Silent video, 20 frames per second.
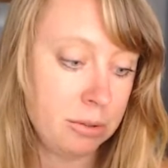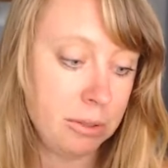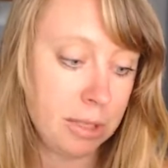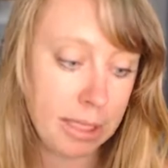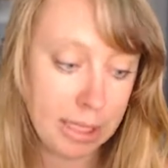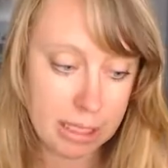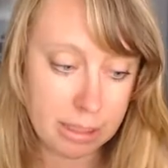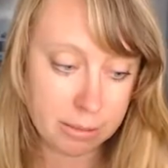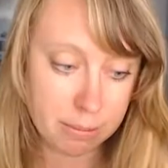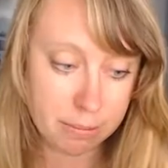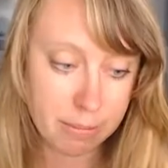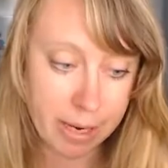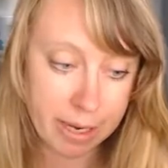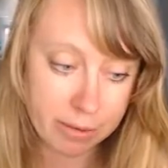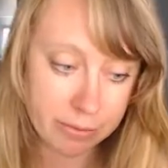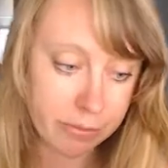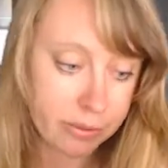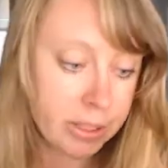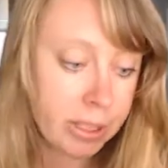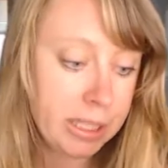eat
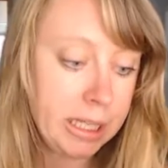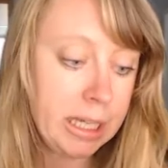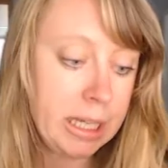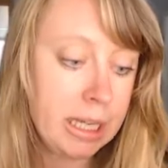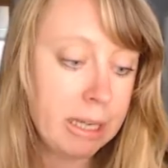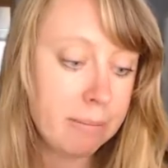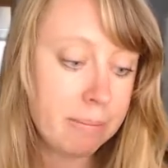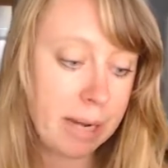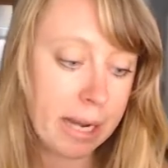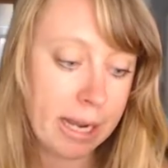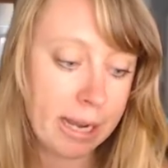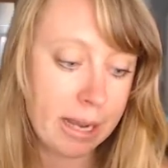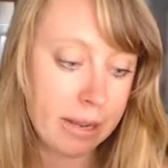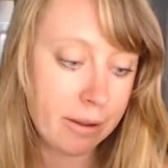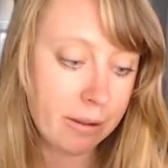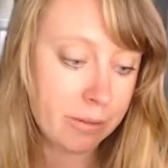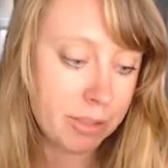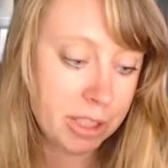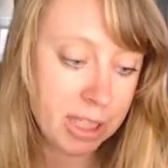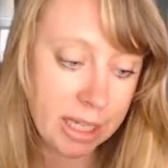mindfully by
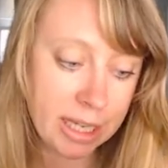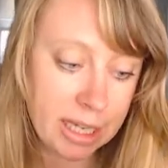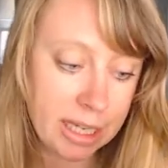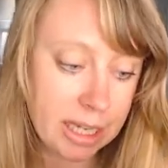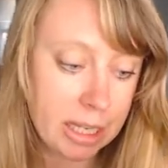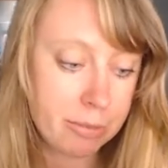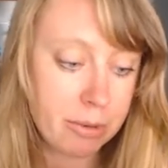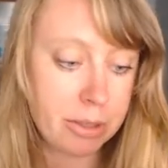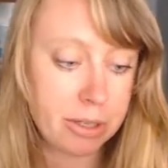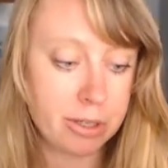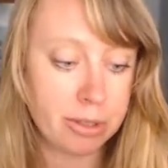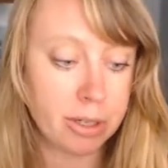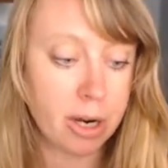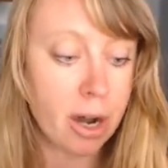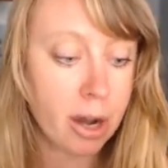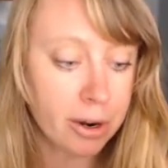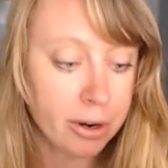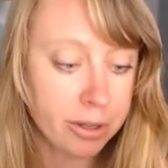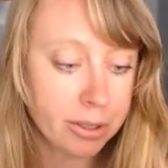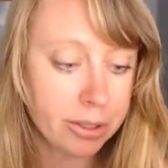checking in with your
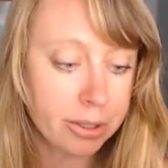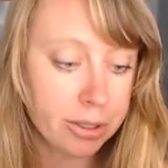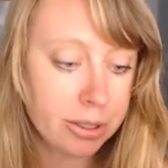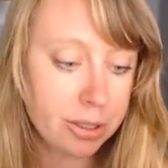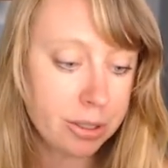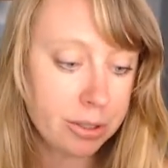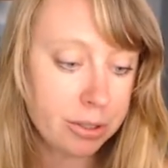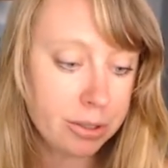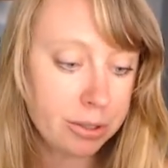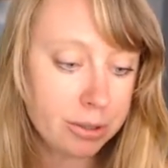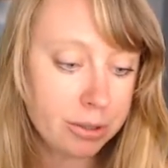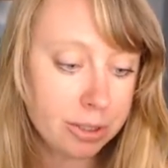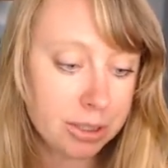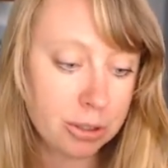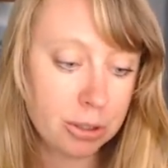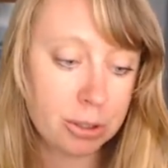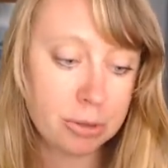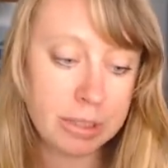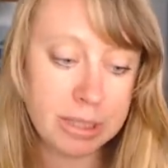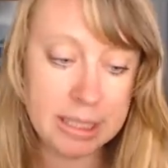hunger cues,
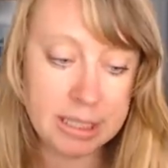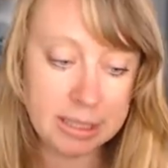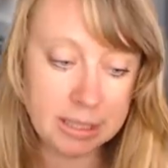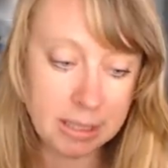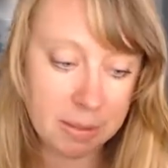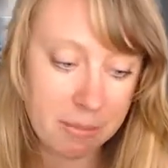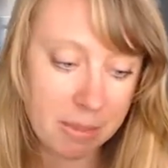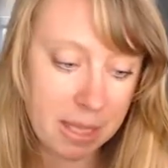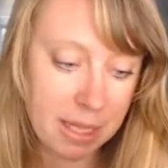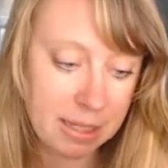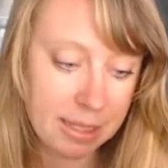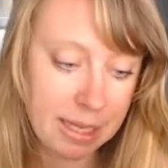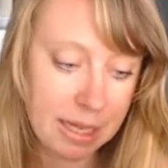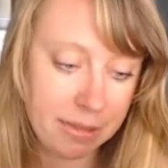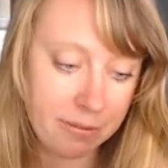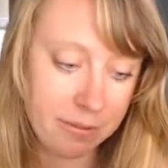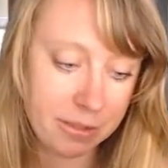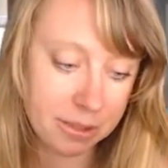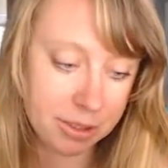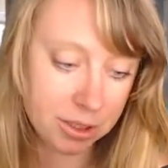choosing something that
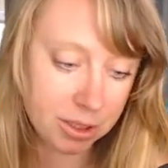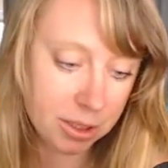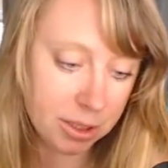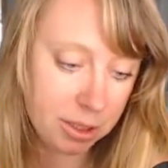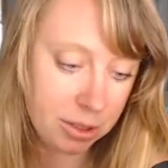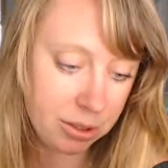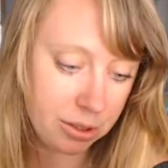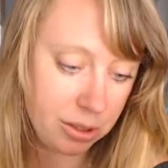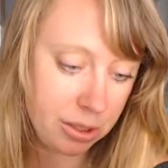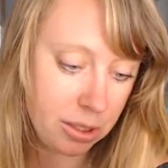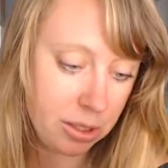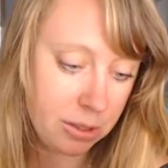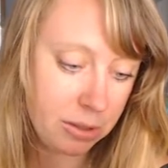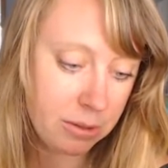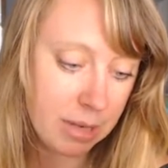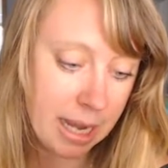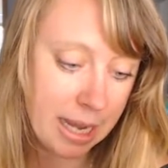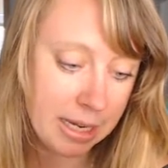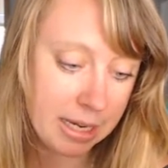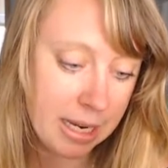feels good to you,
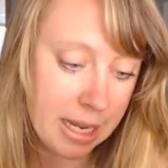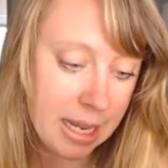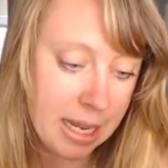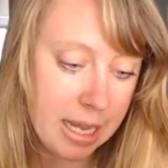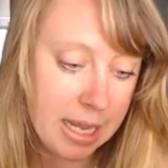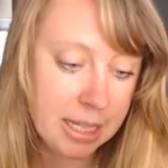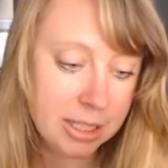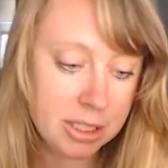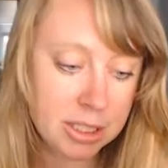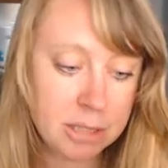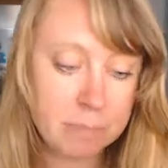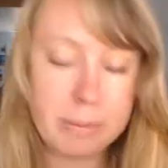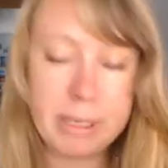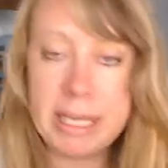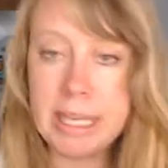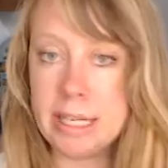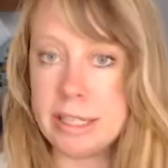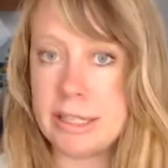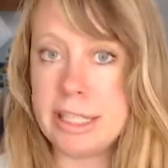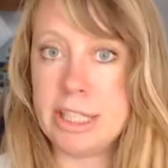and just
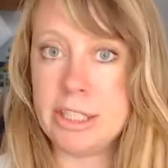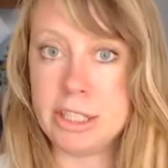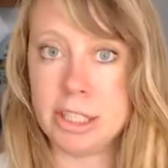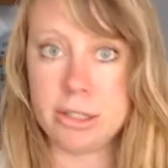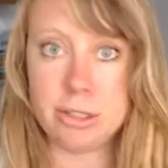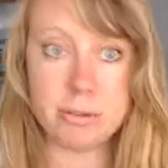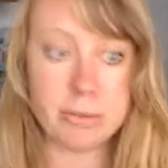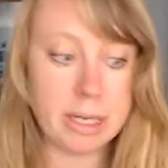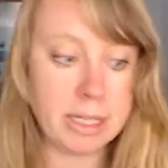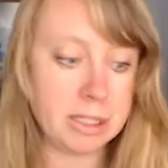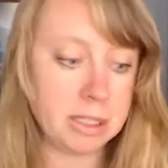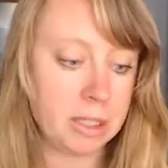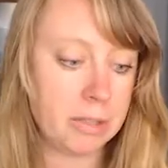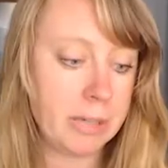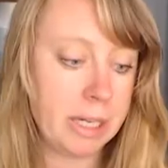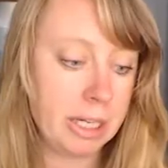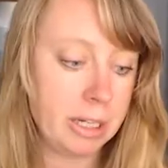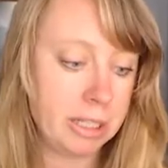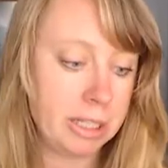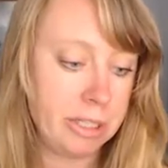paying attention to what is
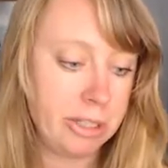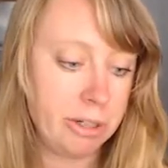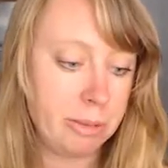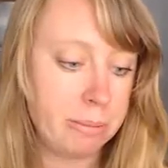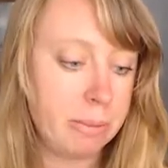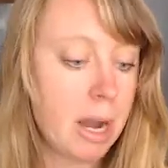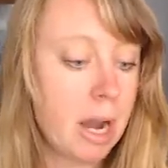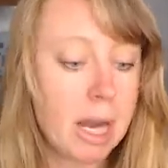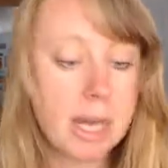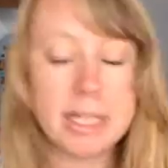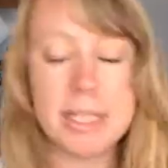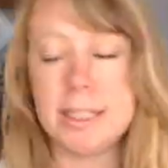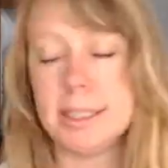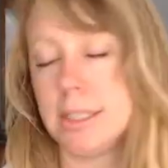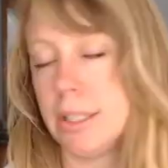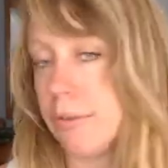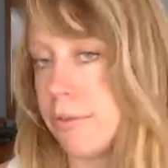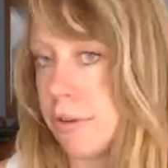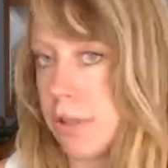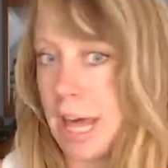going on in your body.
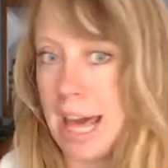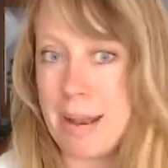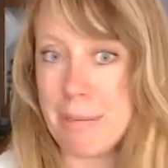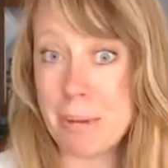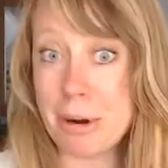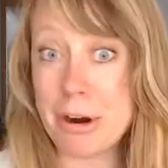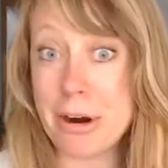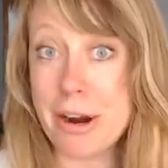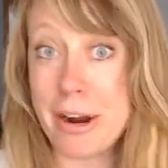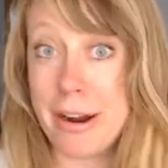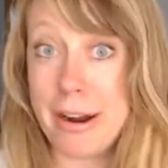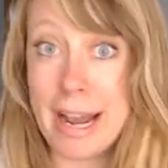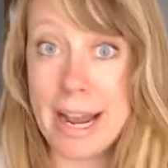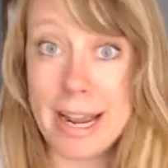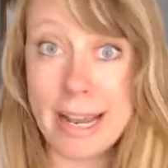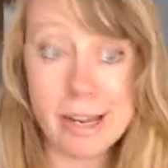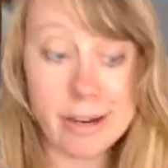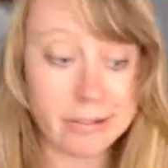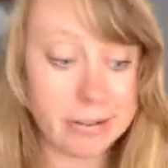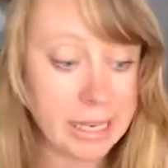So for that part, I
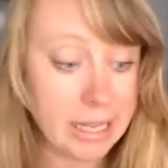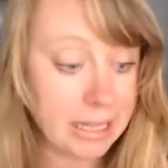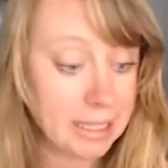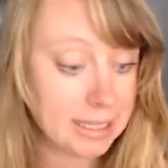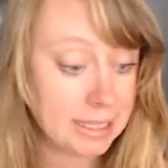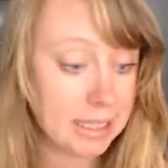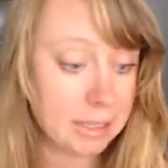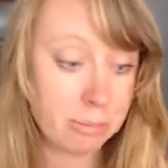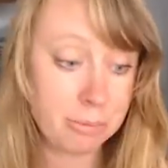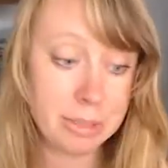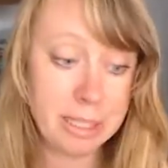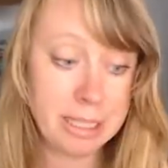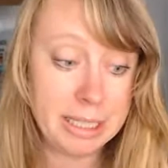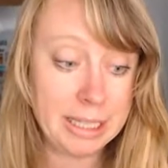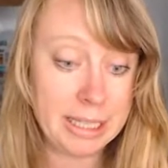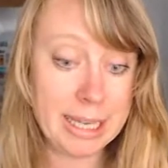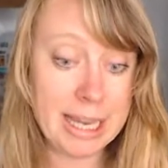agree, this is pretty